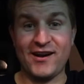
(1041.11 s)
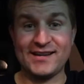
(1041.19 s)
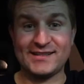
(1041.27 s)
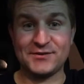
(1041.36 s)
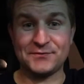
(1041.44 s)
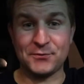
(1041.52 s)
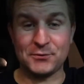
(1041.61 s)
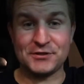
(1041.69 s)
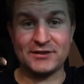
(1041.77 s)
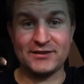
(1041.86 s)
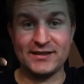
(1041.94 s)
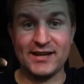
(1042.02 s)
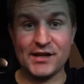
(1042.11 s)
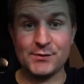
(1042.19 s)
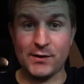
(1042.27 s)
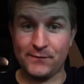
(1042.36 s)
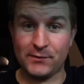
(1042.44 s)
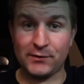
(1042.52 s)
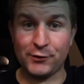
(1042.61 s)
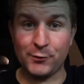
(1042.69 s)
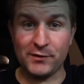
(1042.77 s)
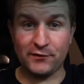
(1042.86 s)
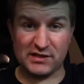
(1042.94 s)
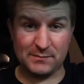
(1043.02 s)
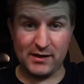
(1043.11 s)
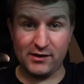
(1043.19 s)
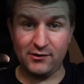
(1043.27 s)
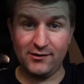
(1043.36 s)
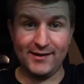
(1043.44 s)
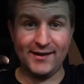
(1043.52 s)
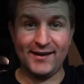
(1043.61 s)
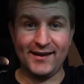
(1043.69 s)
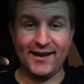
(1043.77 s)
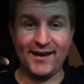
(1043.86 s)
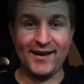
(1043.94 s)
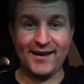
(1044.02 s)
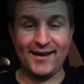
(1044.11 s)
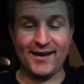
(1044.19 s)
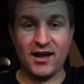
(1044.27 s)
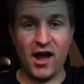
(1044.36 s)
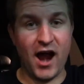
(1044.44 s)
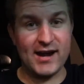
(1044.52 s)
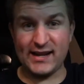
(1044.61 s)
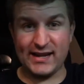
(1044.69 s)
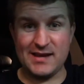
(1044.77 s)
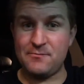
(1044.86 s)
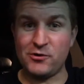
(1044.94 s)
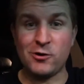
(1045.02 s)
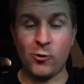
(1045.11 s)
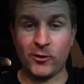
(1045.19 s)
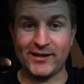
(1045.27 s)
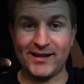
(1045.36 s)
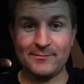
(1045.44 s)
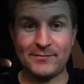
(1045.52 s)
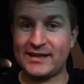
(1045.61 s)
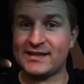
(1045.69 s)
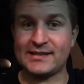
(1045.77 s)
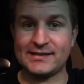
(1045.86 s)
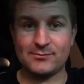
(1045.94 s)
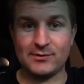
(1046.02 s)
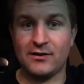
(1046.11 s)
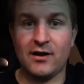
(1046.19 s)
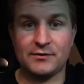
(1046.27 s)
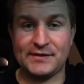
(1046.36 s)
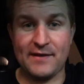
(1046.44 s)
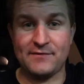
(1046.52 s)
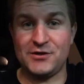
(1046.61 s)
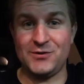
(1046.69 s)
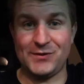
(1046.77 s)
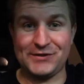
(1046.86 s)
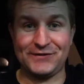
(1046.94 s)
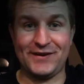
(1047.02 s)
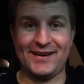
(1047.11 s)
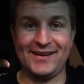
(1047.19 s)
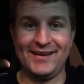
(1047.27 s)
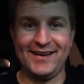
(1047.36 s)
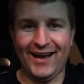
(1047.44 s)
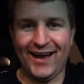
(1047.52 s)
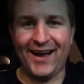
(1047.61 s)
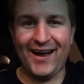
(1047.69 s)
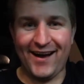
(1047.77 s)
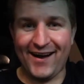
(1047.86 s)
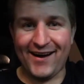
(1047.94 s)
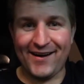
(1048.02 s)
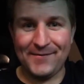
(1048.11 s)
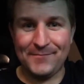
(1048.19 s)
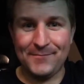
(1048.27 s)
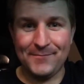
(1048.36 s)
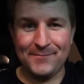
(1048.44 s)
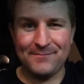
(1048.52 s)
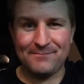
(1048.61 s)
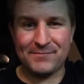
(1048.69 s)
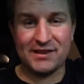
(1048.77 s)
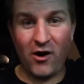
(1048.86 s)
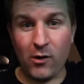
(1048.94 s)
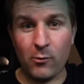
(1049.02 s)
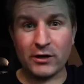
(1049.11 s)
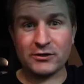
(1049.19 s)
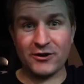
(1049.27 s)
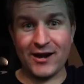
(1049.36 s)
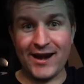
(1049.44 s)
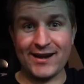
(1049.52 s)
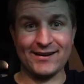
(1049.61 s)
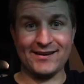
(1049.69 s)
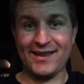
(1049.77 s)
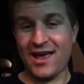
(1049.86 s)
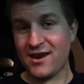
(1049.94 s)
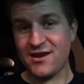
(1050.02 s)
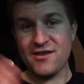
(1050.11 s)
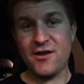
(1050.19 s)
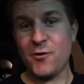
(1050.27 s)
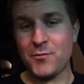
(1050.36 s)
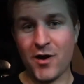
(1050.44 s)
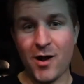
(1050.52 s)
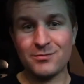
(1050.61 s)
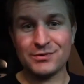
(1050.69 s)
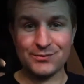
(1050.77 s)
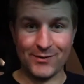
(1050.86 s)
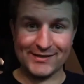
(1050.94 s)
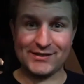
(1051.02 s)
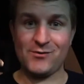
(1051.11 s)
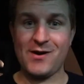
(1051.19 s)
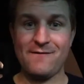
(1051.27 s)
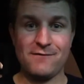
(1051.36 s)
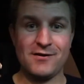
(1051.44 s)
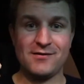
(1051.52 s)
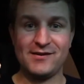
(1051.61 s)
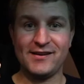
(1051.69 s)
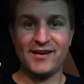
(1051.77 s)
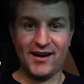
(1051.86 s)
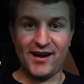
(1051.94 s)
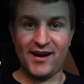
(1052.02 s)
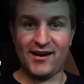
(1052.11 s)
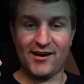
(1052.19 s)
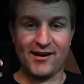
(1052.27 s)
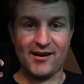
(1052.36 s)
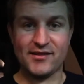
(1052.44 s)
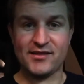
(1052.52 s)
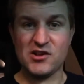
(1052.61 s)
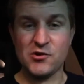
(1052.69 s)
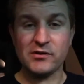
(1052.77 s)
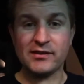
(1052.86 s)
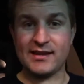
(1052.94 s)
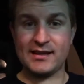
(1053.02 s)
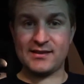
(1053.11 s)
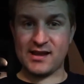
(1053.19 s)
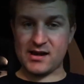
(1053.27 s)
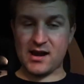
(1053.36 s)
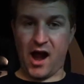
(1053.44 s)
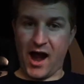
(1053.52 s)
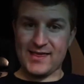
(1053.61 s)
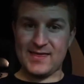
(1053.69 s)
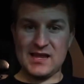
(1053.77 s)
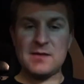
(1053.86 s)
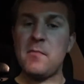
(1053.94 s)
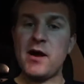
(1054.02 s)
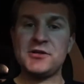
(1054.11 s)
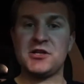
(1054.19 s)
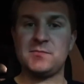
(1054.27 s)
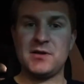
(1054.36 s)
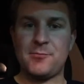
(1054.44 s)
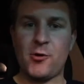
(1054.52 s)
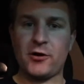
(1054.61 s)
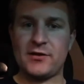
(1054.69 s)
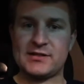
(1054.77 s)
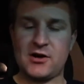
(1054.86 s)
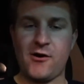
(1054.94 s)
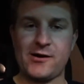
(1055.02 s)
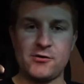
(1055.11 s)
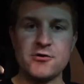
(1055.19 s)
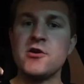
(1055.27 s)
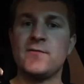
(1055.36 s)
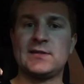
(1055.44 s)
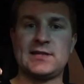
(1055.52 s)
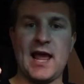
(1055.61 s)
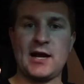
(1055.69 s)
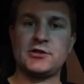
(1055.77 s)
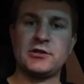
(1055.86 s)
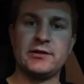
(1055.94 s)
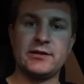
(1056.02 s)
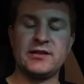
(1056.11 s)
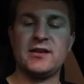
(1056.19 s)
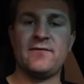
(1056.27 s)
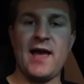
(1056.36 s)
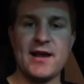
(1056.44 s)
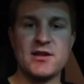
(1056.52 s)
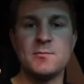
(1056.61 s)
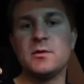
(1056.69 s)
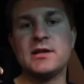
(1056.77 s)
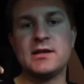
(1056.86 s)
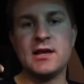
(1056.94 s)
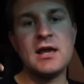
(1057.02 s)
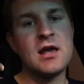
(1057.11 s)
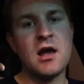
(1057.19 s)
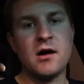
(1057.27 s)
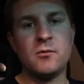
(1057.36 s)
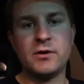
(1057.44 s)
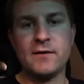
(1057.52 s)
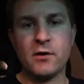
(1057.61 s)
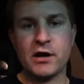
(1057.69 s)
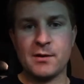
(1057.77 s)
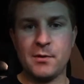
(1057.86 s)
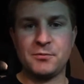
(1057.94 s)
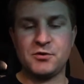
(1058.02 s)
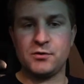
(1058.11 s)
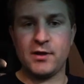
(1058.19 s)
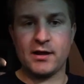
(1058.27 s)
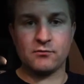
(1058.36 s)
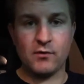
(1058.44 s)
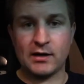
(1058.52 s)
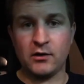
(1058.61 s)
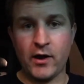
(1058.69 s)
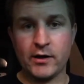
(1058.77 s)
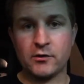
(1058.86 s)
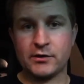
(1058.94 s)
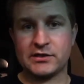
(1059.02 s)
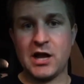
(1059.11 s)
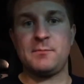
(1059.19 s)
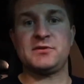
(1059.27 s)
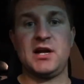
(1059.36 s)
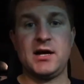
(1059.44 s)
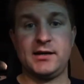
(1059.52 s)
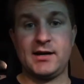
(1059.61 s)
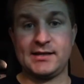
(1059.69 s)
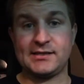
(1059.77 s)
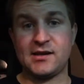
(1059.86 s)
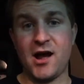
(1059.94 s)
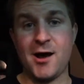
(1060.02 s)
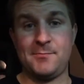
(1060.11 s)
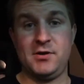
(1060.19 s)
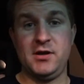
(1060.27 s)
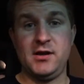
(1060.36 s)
right, so unfortunately you guys went for a little bit of a spill. I didn't keep recording because, well, I was having too much fun. But the car worked great. No problems whatsoever. The only thing that I think it might just be a part of this car, I don't know if it's actually a vacuum leak. Whenever I come up to like a red light or a stop sign and I stop,